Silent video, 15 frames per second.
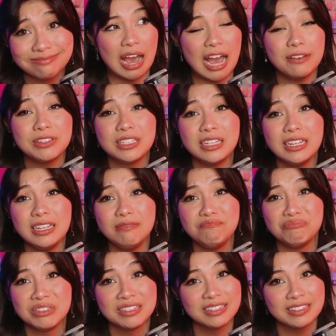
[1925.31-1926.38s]
I've
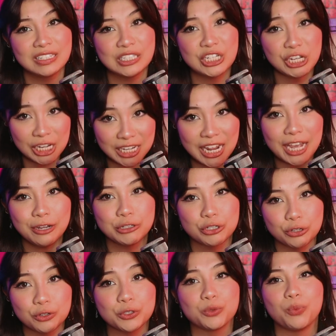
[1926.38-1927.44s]
seen
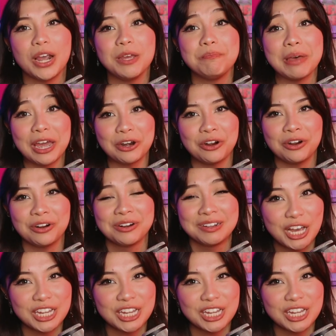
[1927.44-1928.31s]
teenagers write better